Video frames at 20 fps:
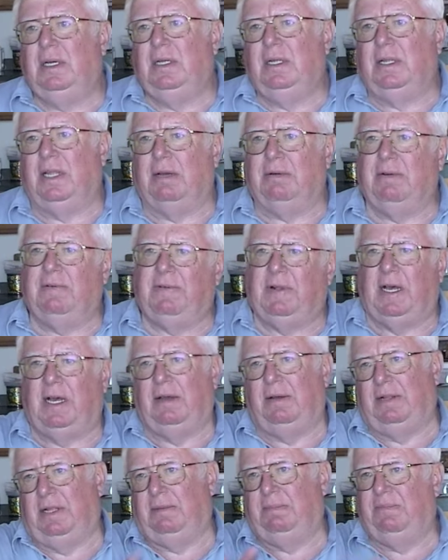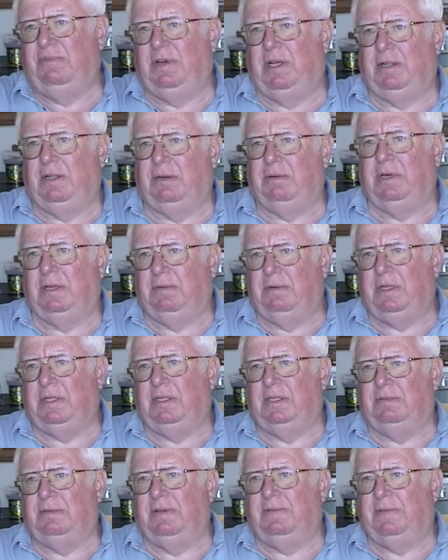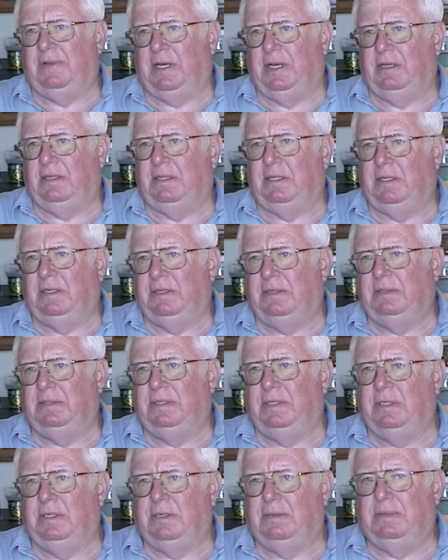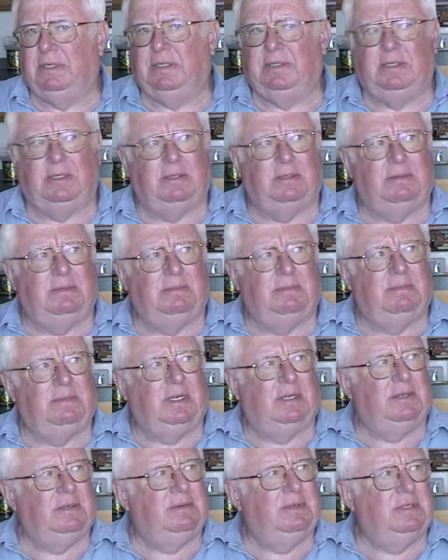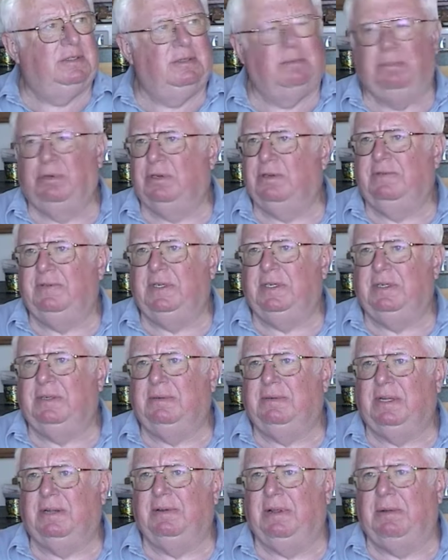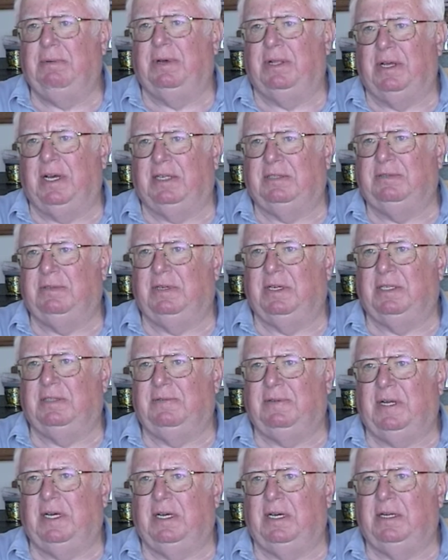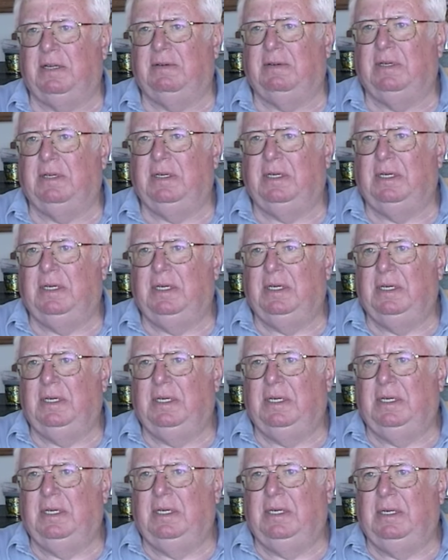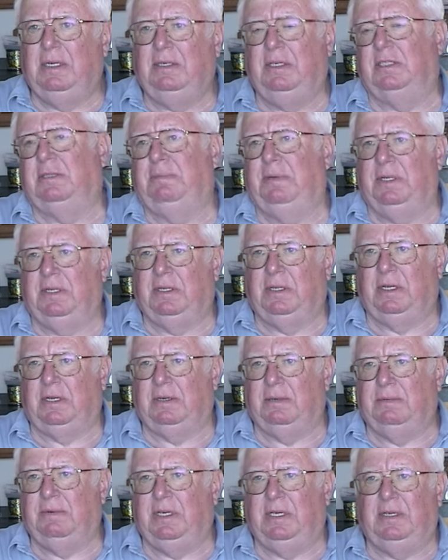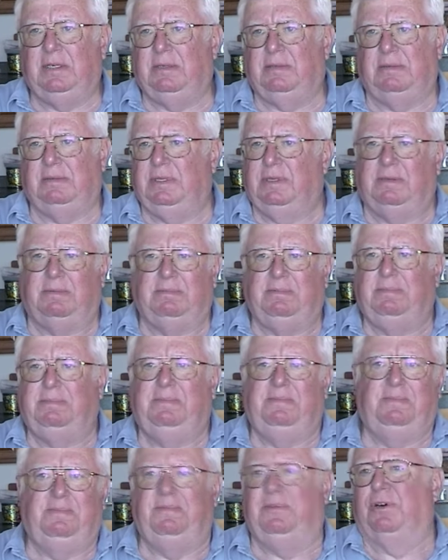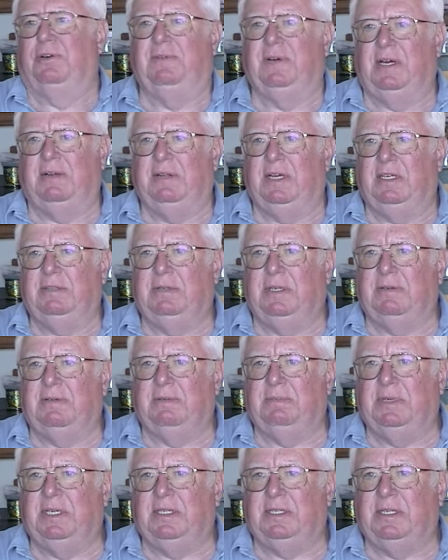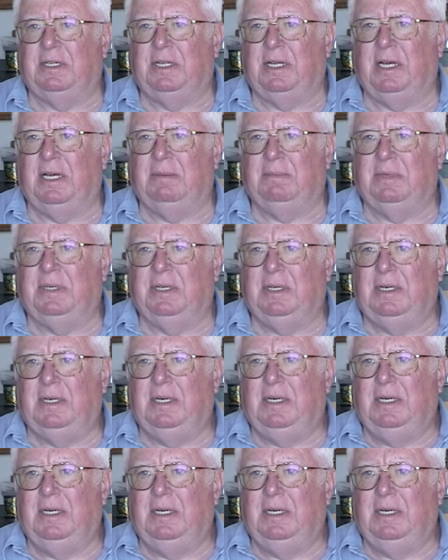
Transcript: they would fly. They, well, they were in with us. We'd fly out to Houston. And what is it? I don't know what is a bird field. But anyway, the astronauts fly out. And just spend like a week or you know, four or five days, whatever it be at the time.